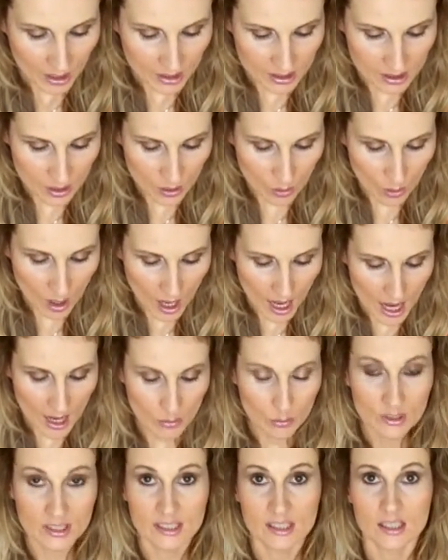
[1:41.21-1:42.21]
So I
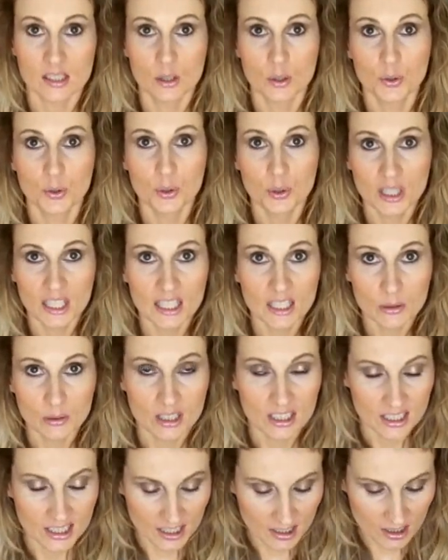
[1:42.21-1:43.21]
was really
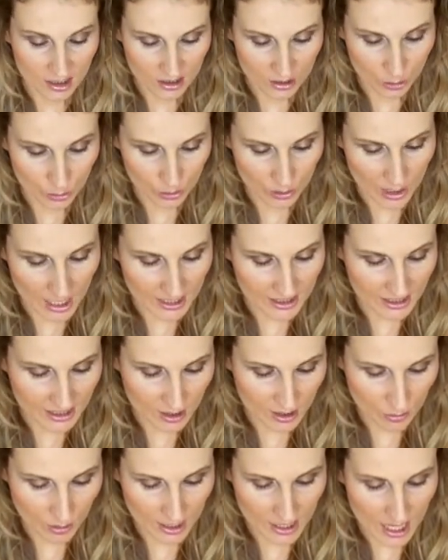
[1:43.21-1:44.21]
really eager to try
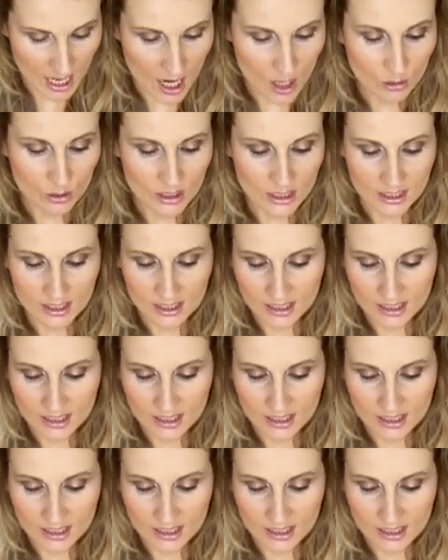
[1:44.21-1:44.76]
this one out.